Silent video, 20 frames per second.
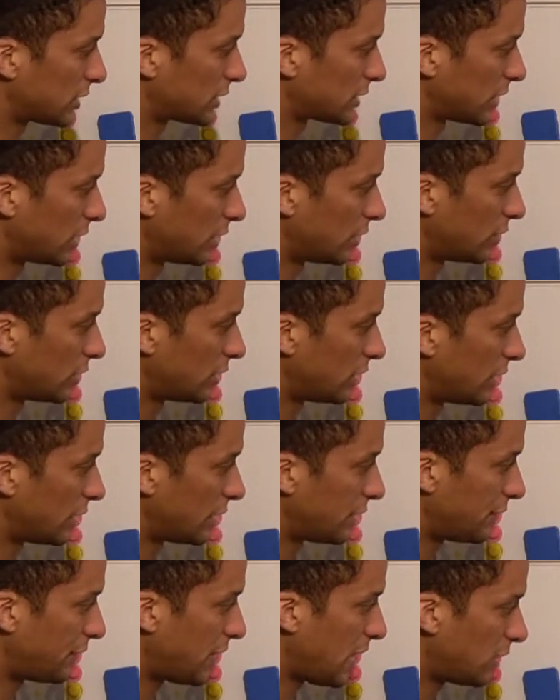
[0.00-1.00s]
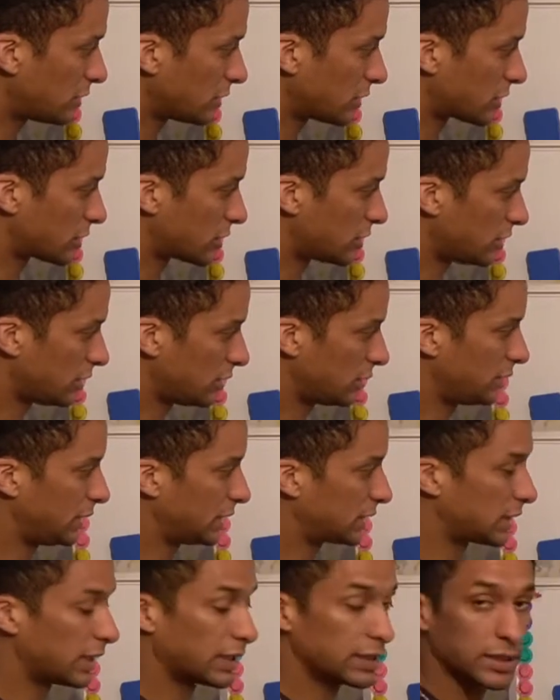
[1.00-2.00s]
So the thousands column
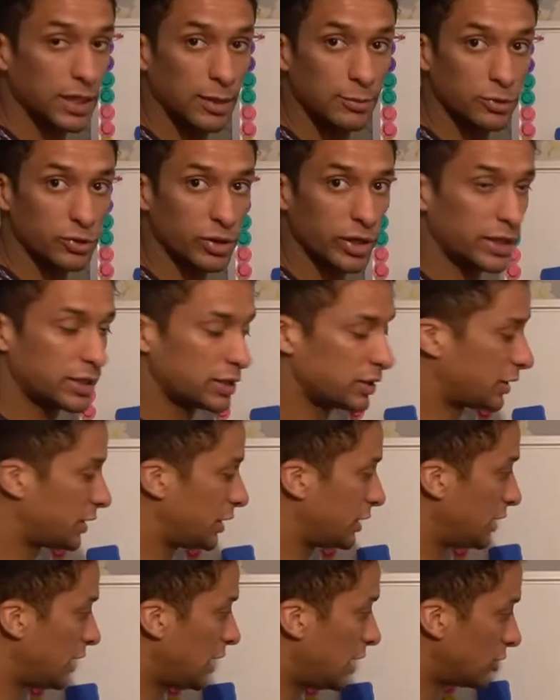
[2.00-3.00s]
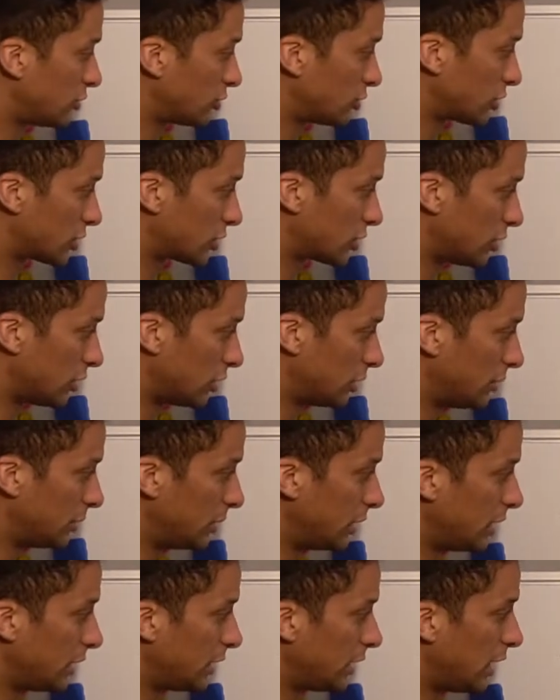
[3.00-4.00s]
is 10 times greater than the hundreds
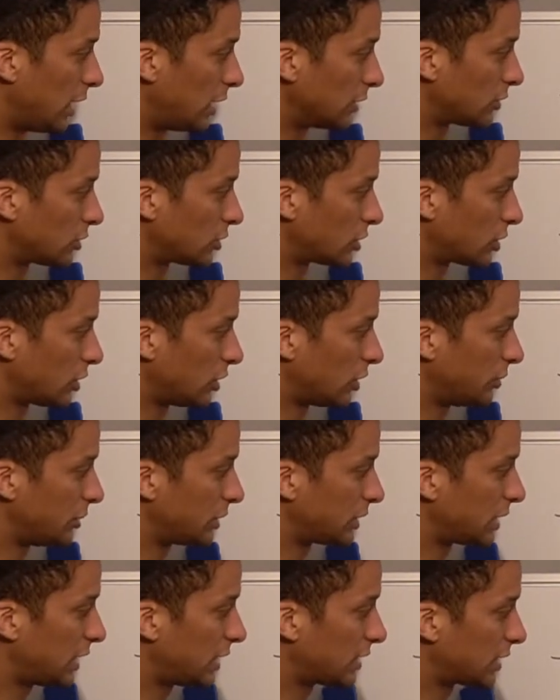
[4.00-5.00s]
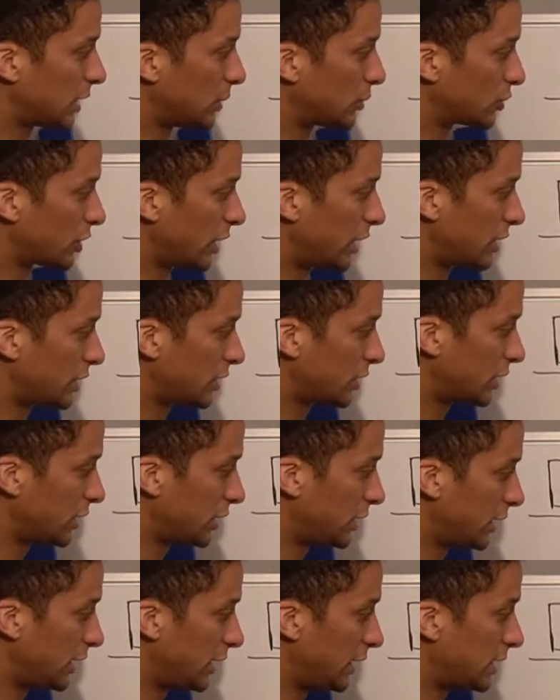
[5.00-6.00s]
column. The hundreds column is 10 times greater
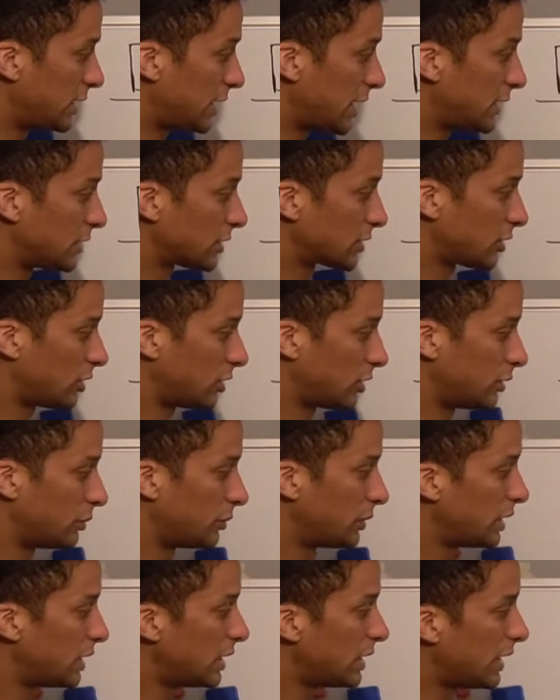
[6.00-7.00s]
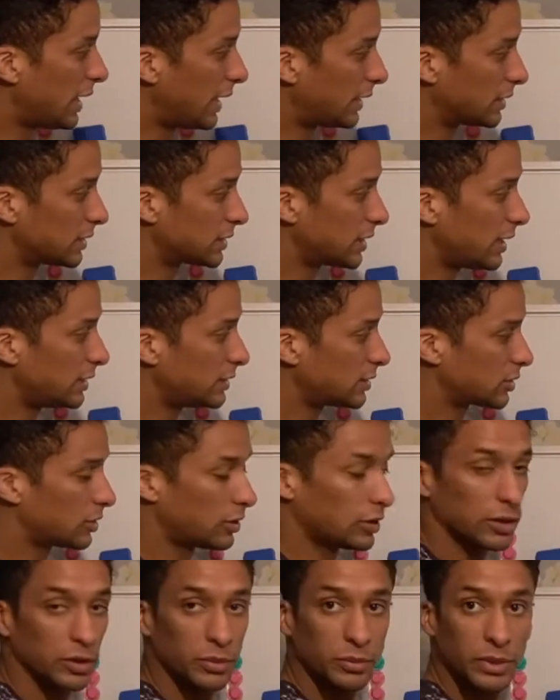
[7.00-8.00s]
than the tens column, and the tens
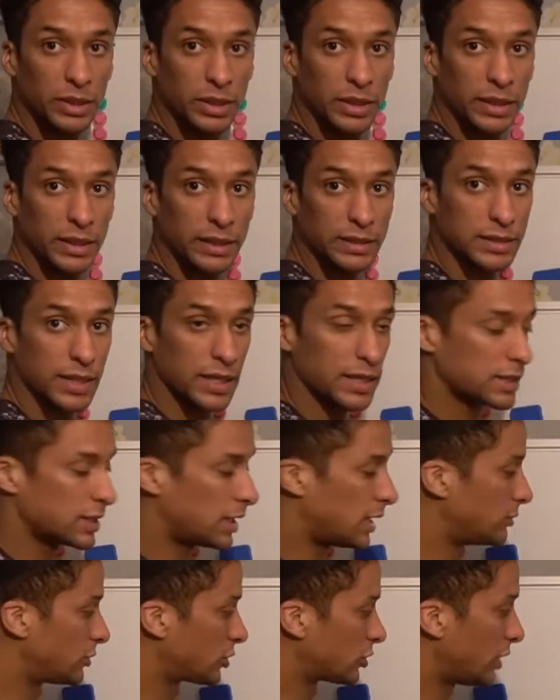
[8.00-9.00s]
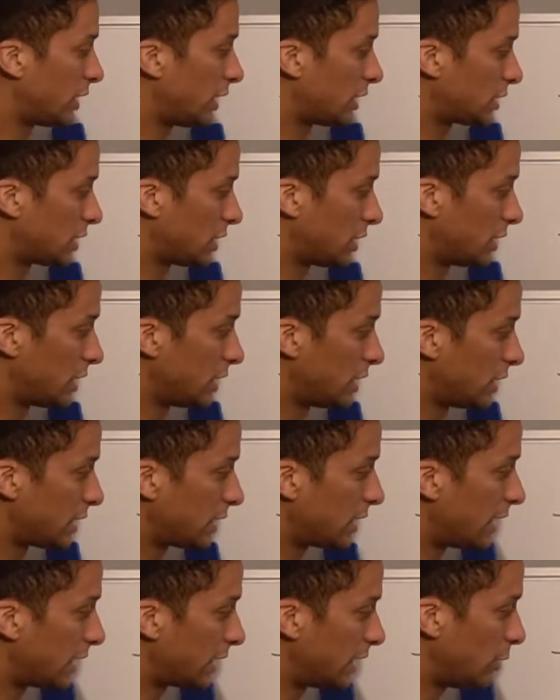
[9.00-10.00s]
column is 10 times greater
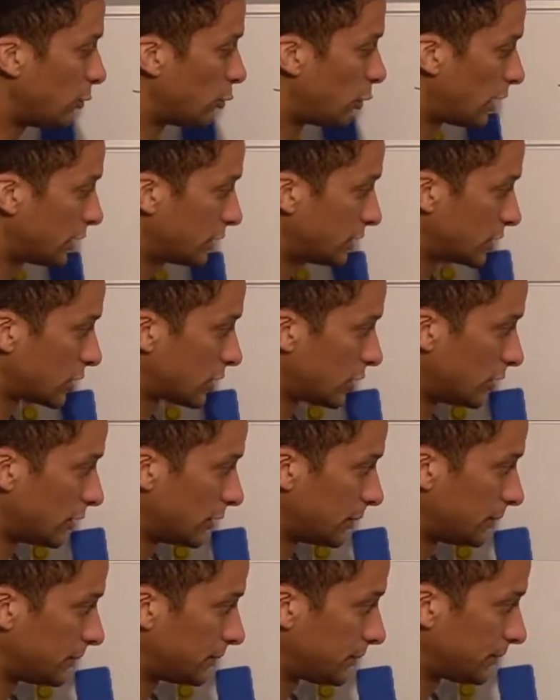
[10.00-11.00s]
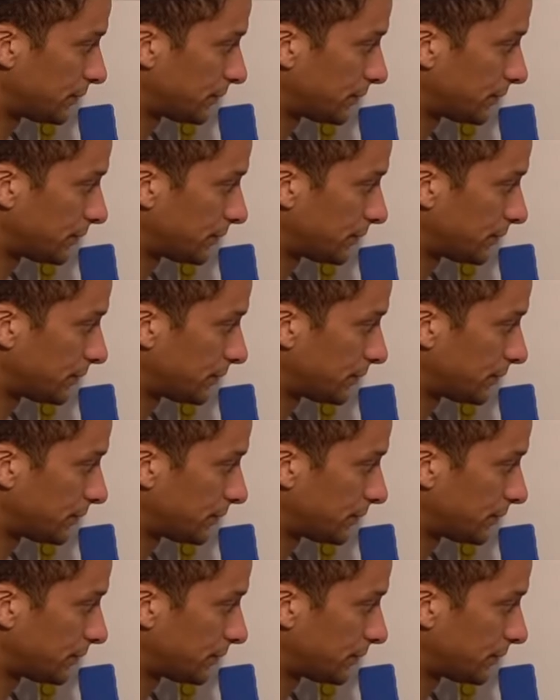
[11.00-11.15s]
than the ones column.